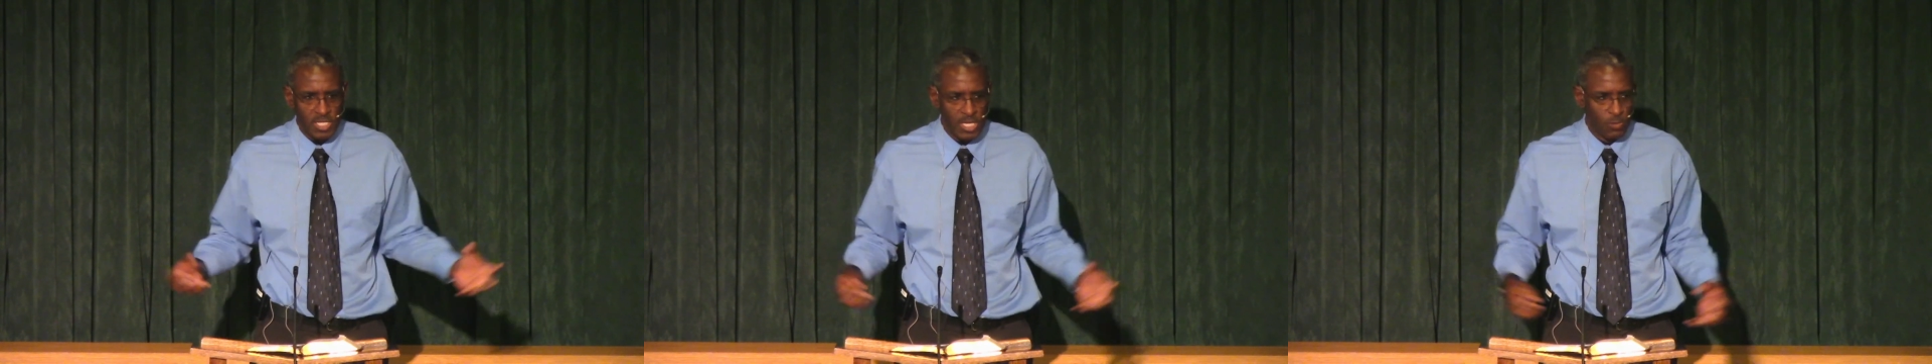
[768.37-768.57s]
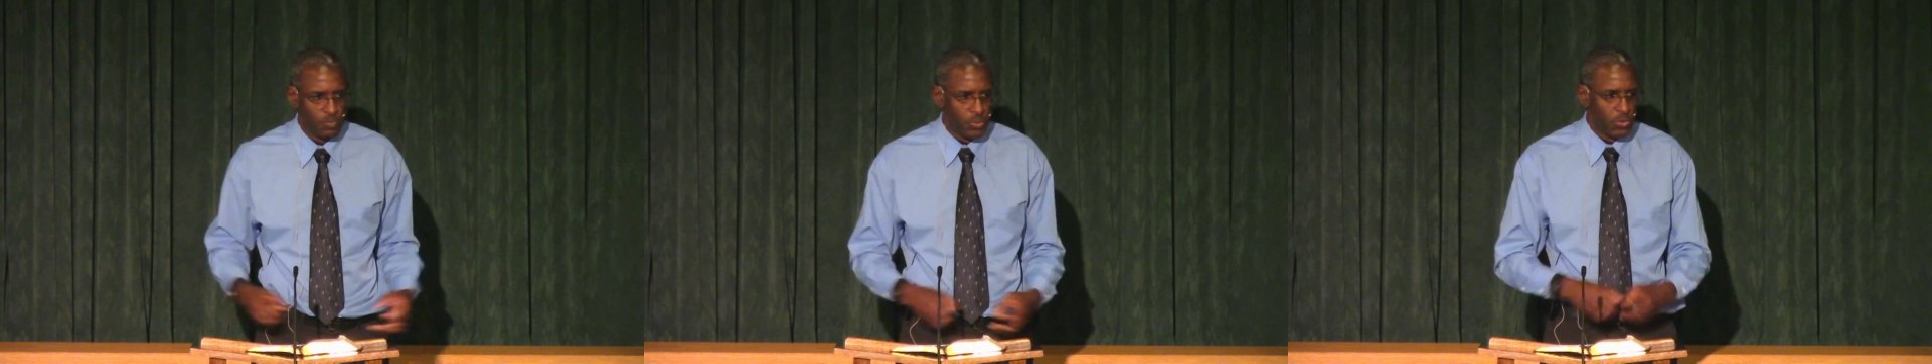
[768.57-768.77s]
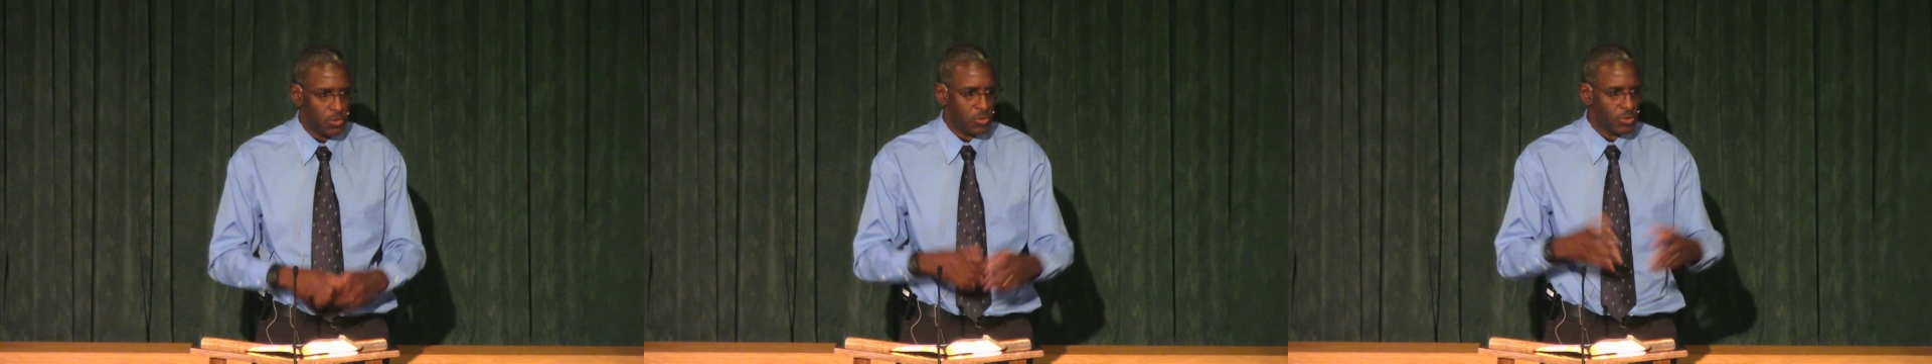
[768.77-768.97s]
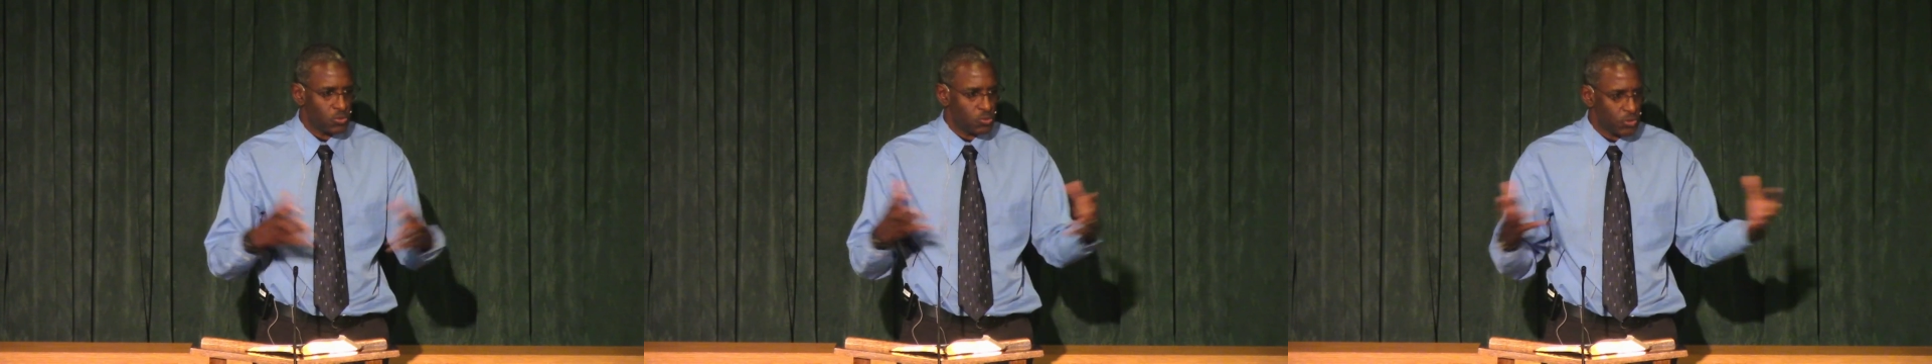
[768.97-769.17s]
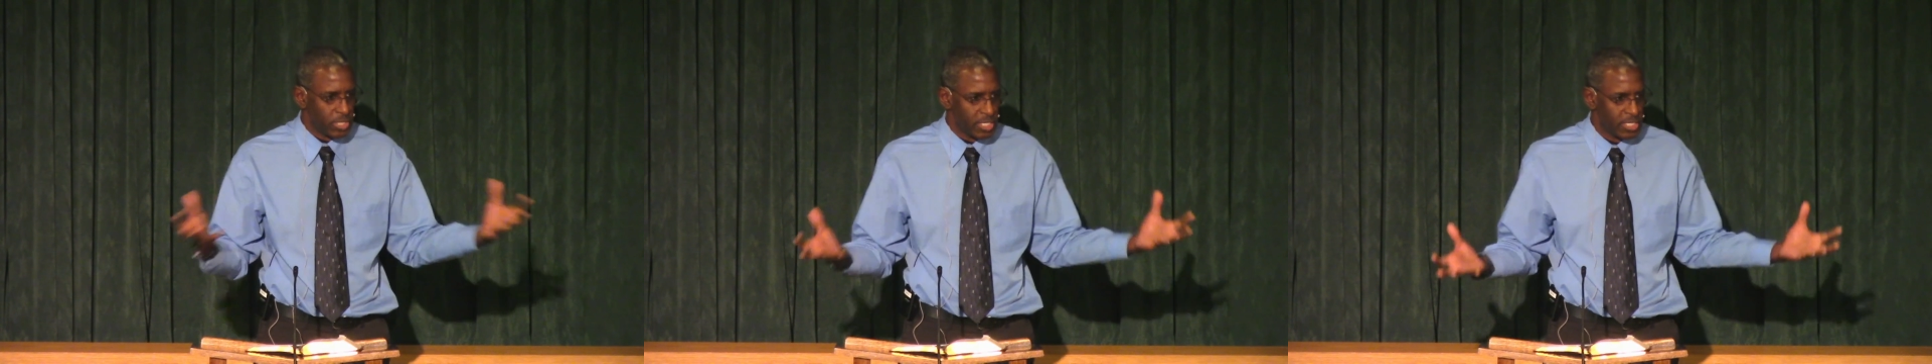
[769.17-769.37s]
they pull the
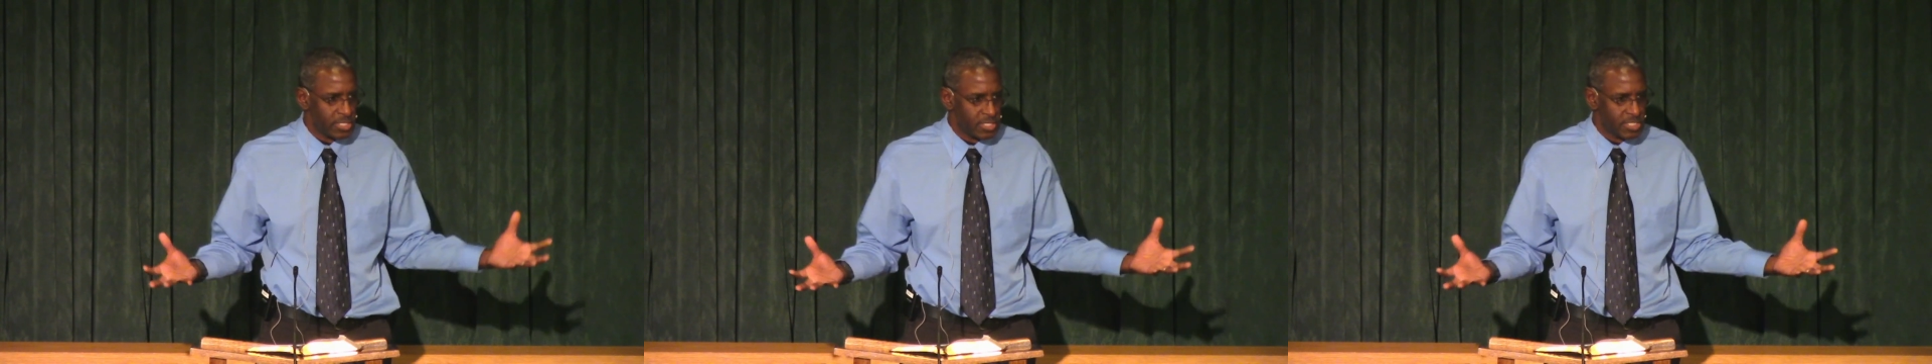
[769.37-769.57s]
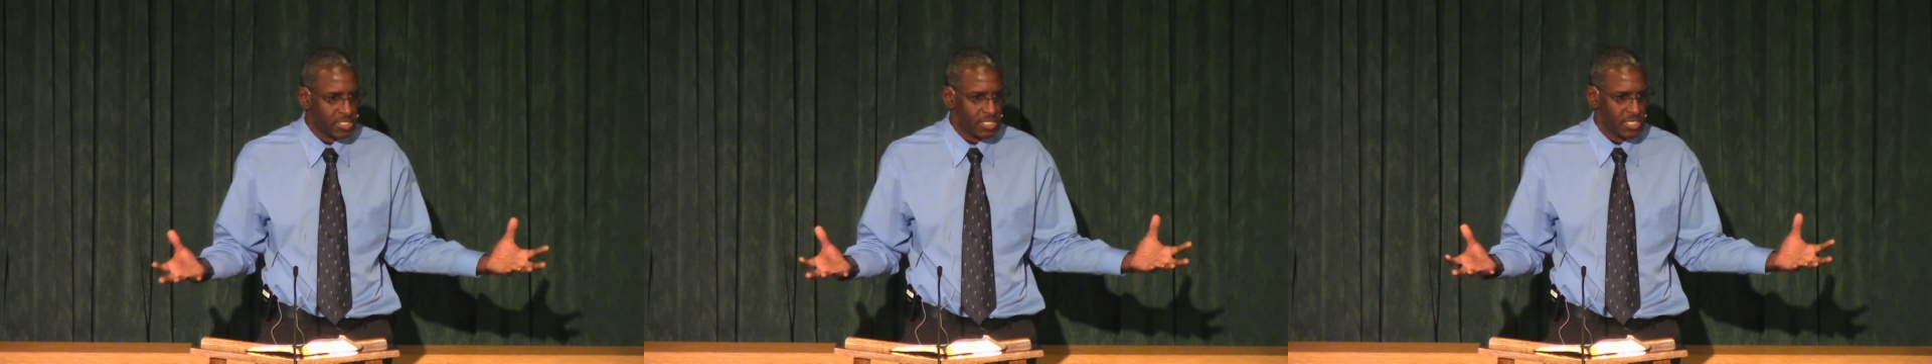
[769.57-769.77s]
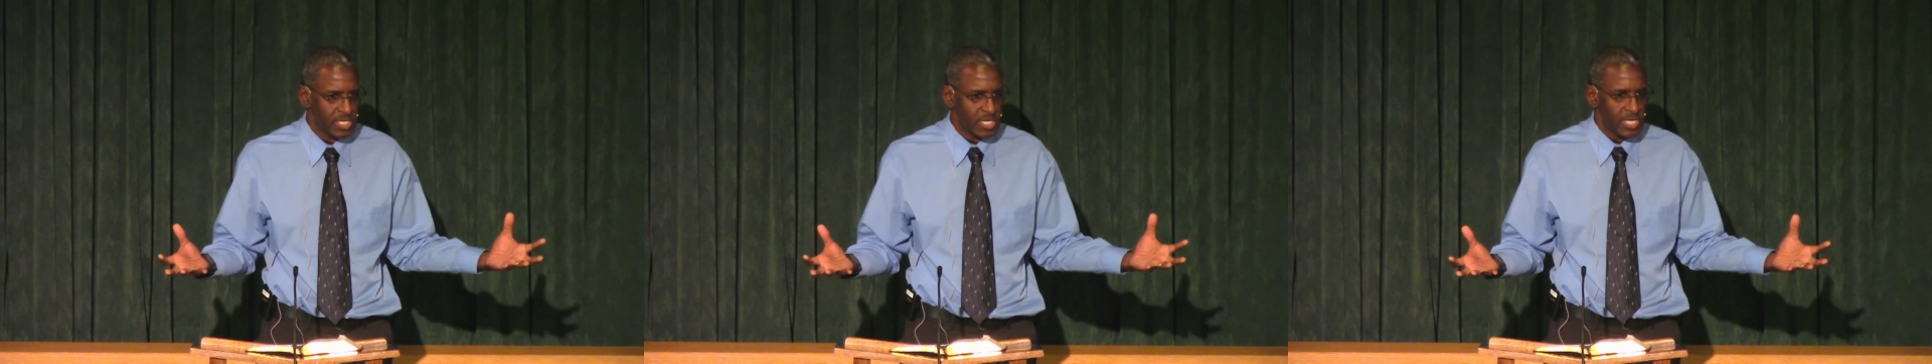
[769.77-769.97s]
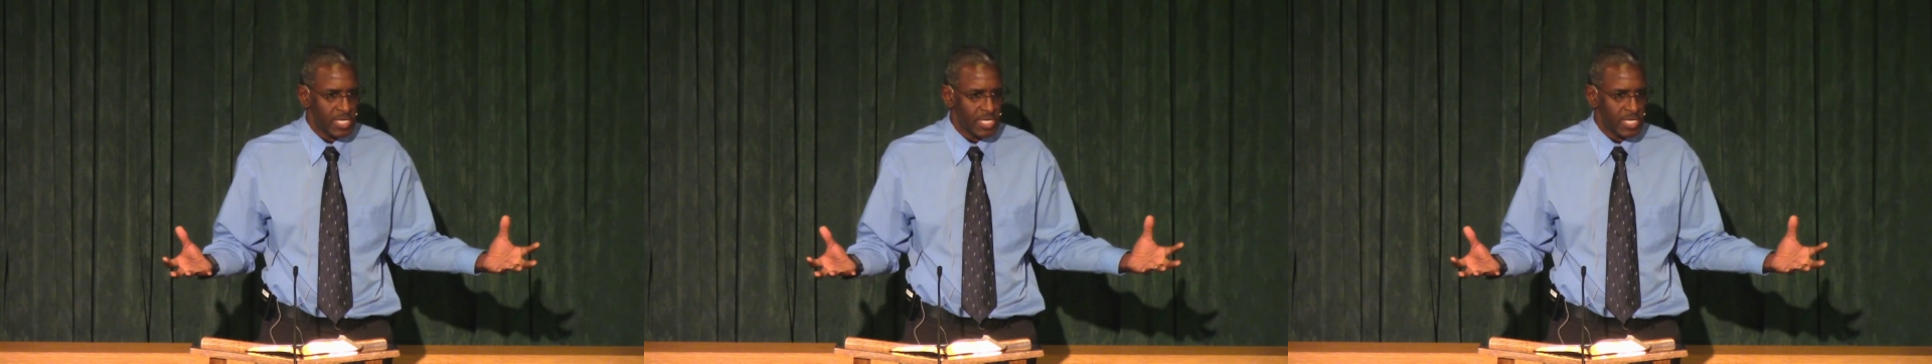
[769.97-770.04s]
weeds,